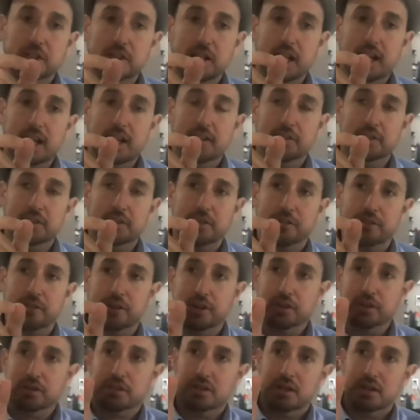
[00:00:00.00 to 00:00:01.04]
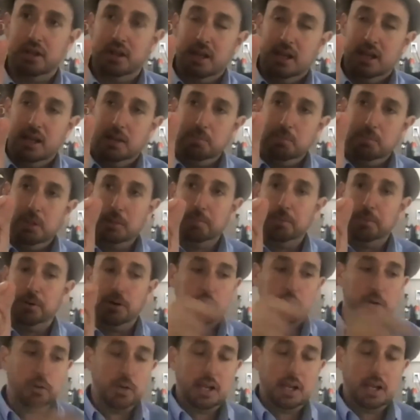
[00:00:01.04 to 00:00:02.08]
natives, the first people
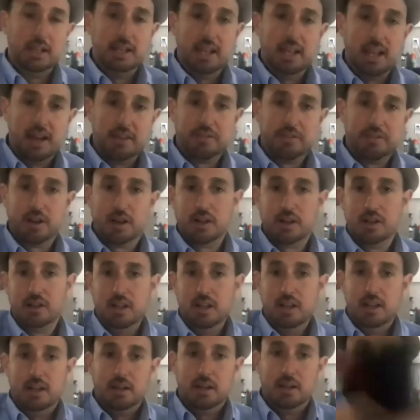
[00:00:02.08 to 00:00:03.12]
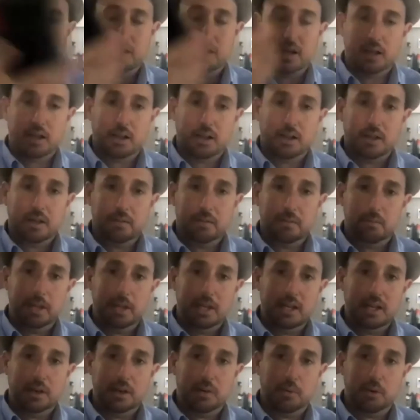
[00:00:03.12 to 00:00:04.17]
who had never
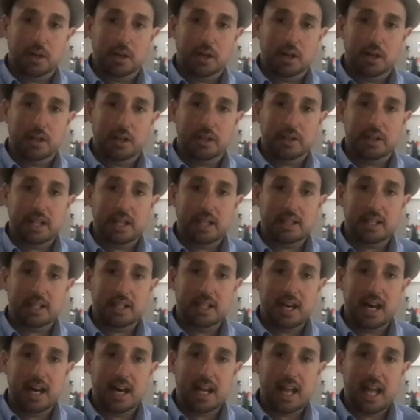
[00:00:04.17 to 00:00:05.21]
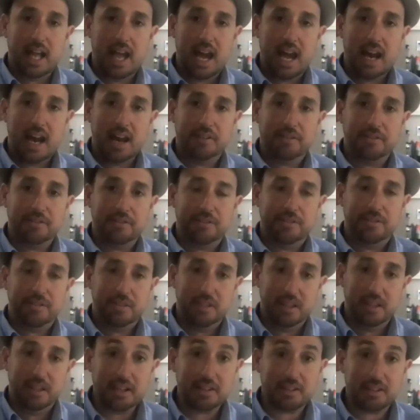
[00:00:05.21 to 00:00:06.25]
been in a world that did not have
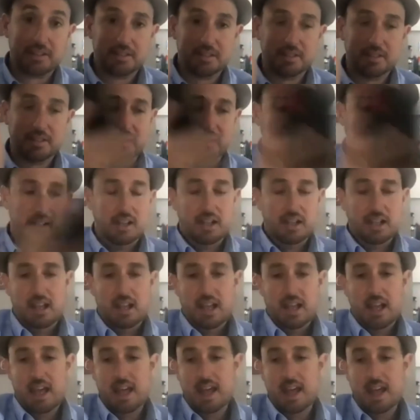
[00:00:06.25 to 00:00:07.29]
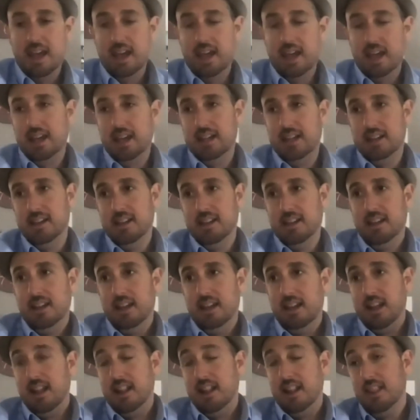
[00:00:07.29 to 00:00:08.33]
this. And
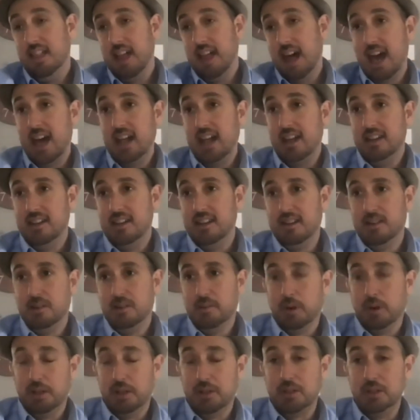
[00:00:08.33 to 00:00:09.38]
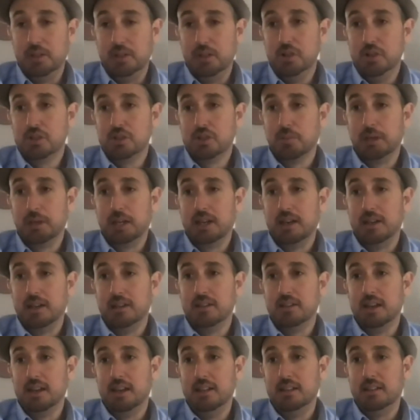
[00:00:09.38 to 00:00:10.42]
that was unusual
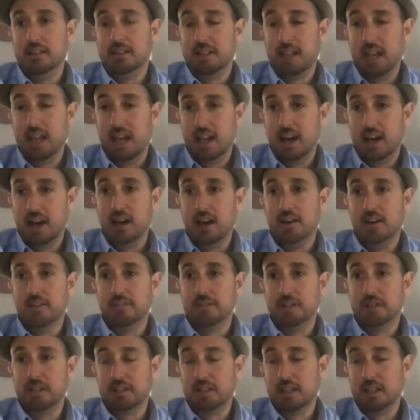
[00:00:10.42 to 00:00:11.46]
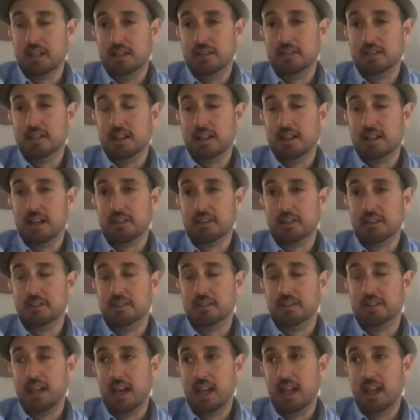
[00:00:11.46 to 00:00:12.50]
because instead of, just like you said, Klaus,
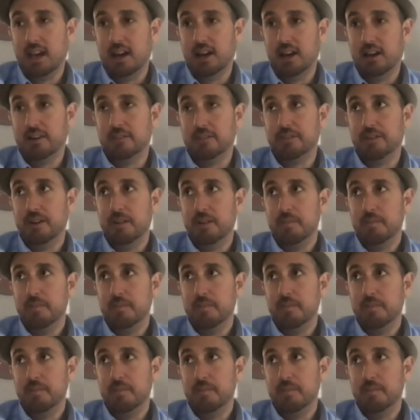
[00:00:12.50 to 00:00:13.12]
instead of,